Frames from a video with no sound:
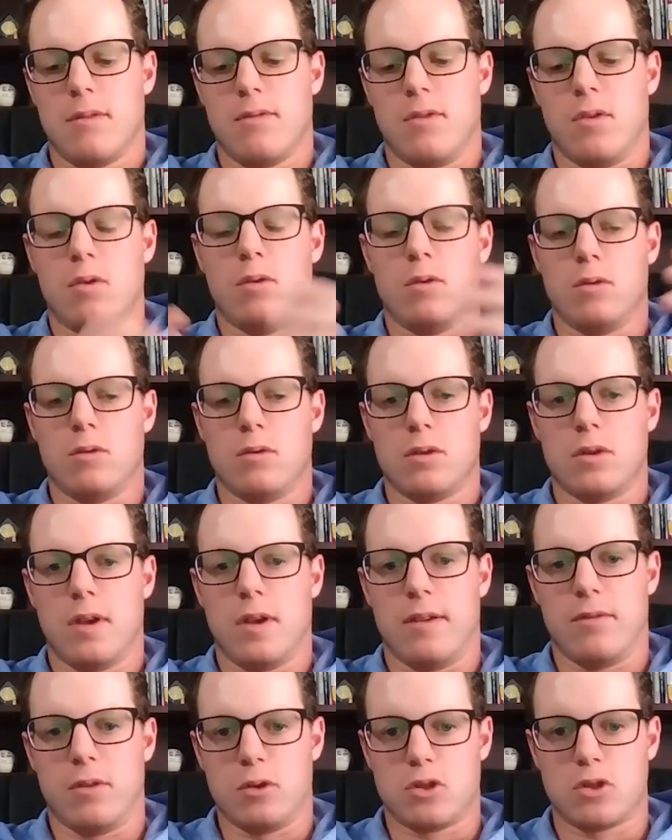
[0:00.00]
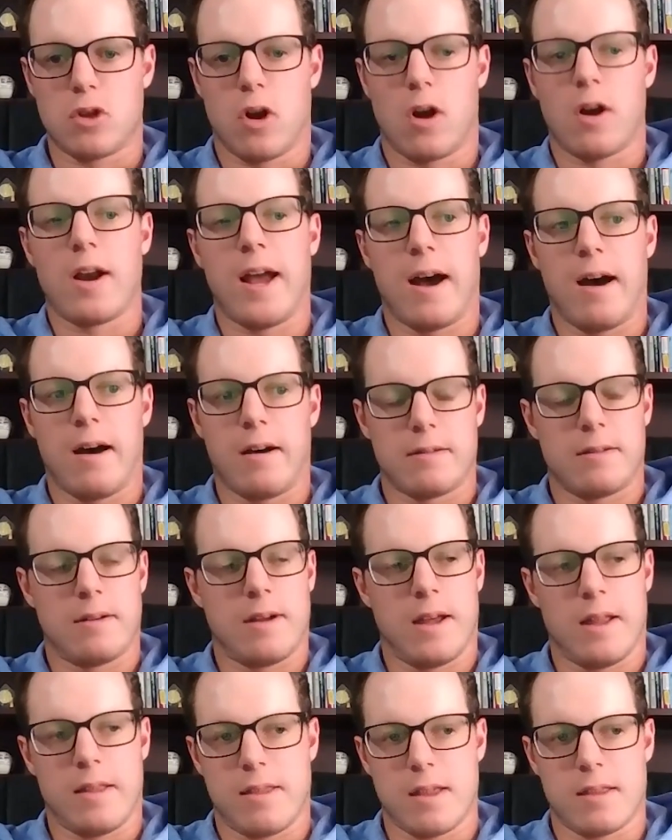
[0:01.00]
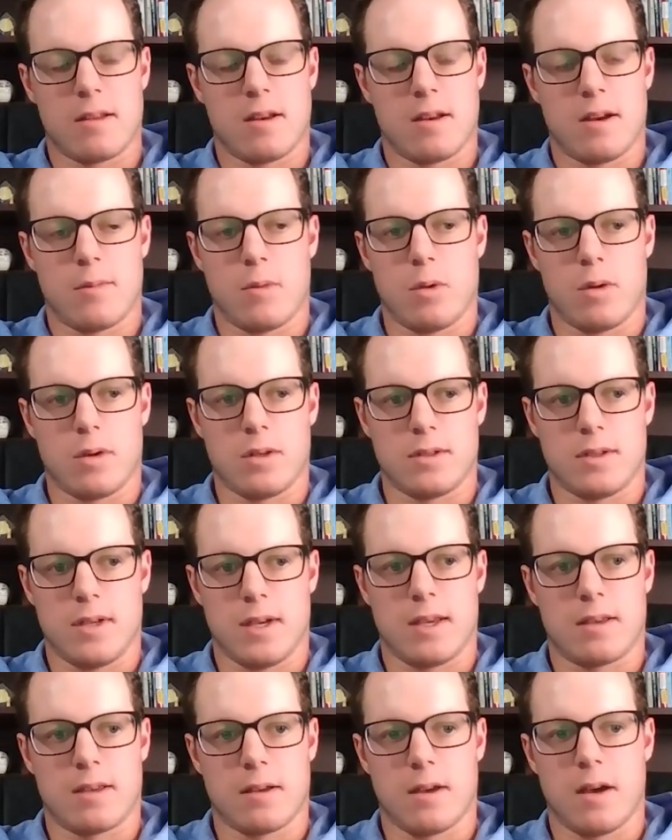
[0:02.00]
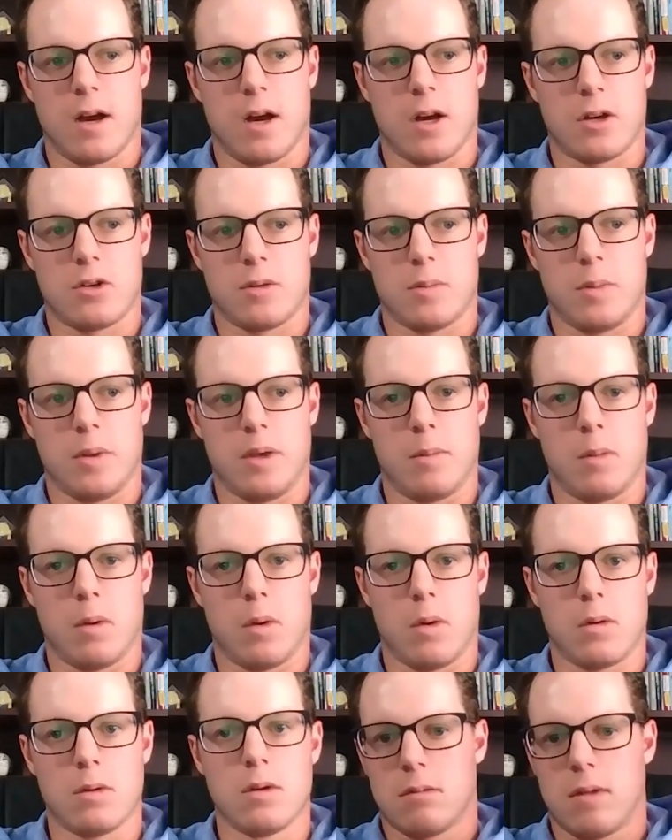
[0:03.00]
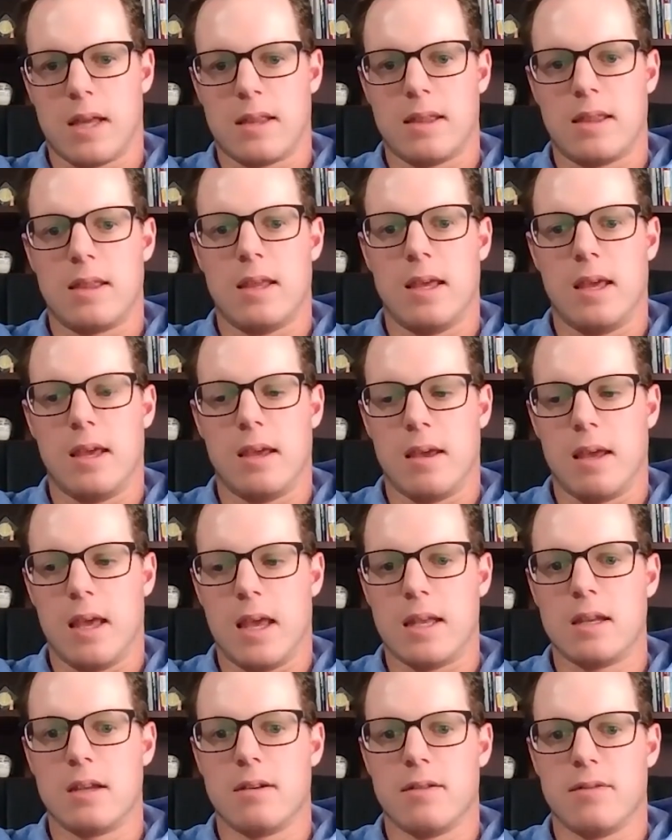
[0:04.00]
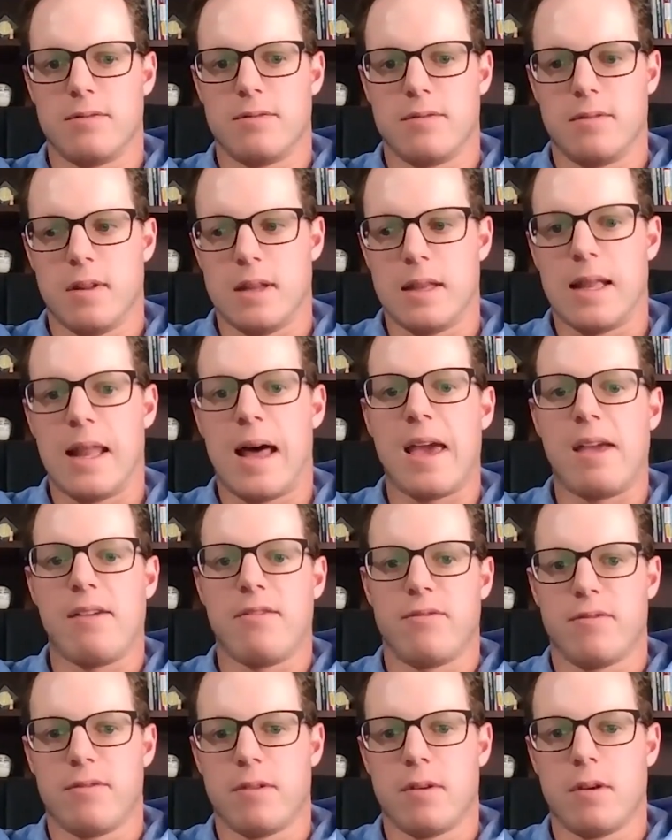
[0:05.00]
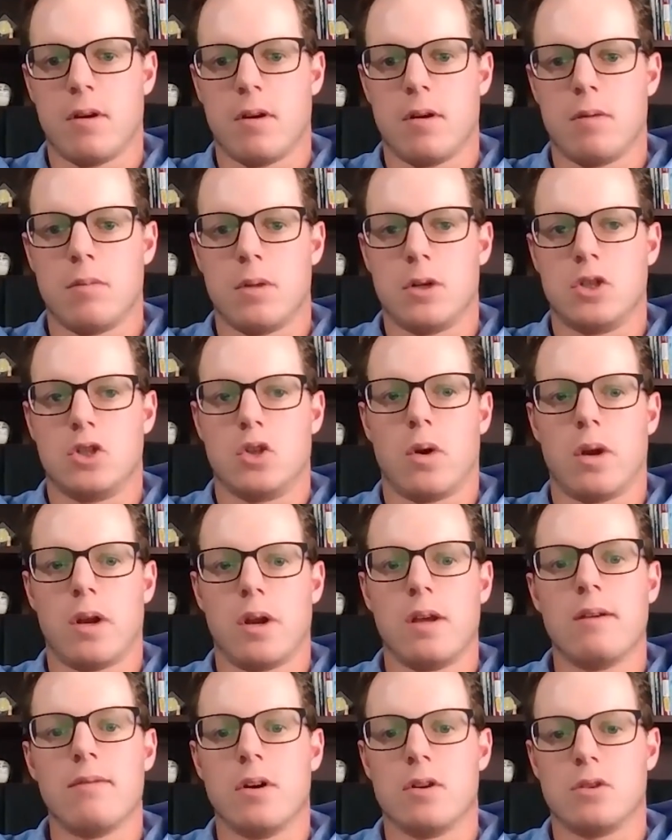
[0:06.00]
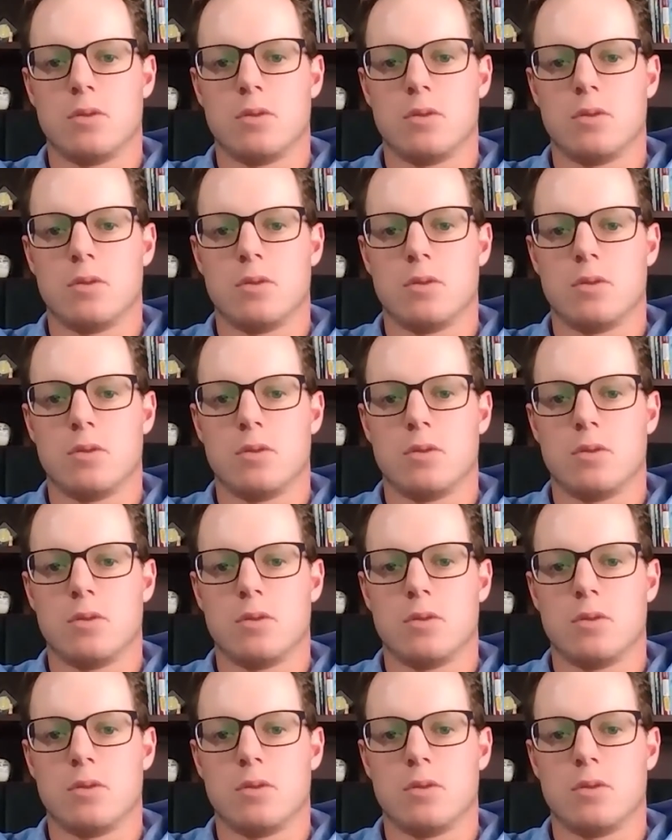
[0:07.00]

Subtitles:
you start out, I think the number was like 100 people at the end of life, majority of those